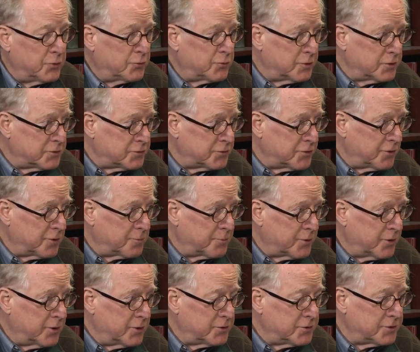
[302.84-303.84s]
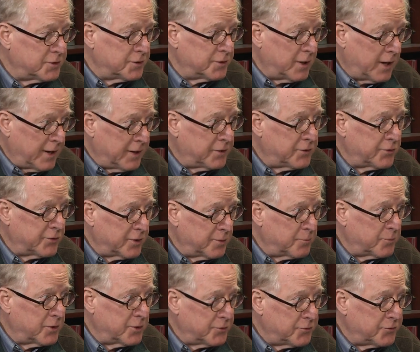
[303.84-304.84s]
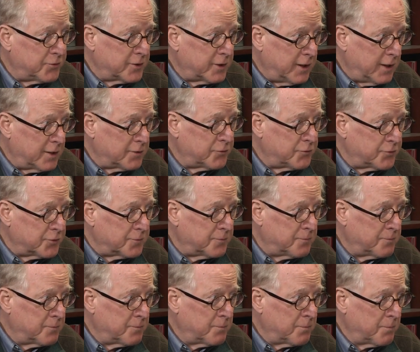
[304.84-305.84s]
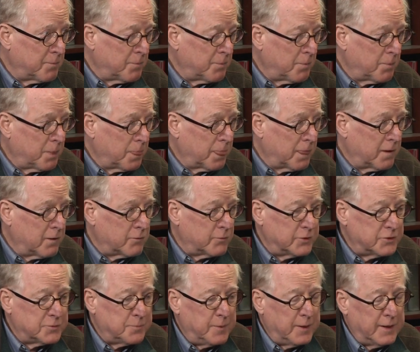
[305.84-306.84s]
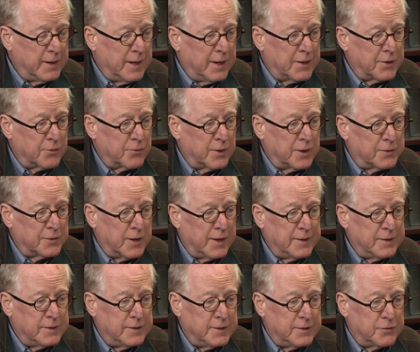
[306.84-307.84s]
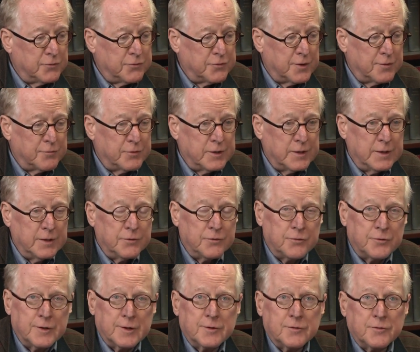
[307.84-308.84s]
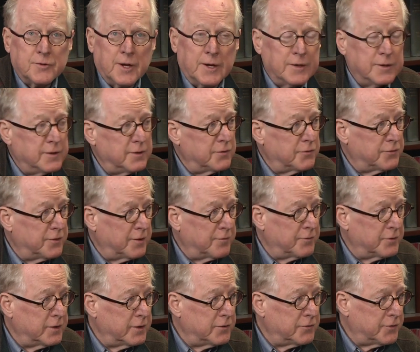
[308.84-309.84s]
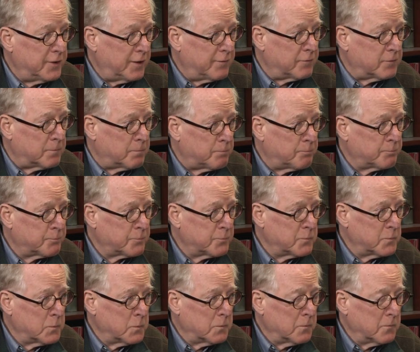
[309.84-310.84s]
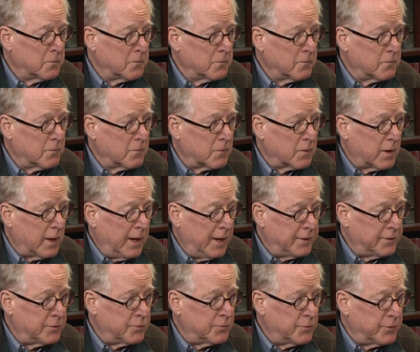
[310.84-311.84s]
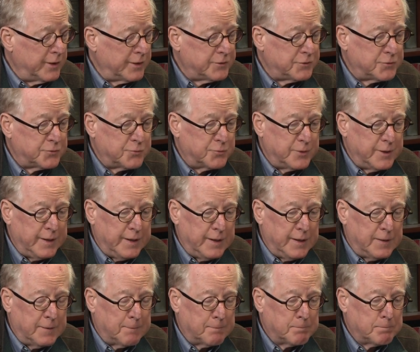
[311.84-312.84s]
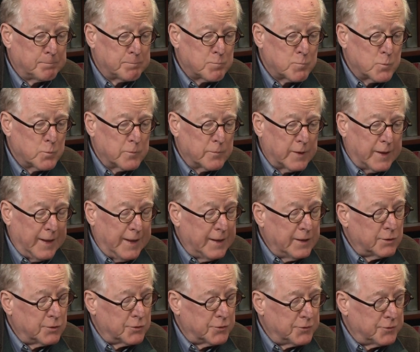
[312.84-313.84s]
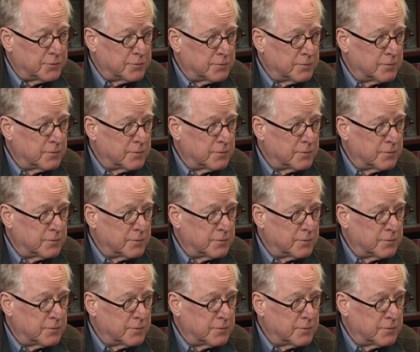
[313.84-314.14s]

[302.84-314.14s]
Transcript: Nutritional Approach and Dietary Approach to Cancer which began around 1976, 1977, and in which we held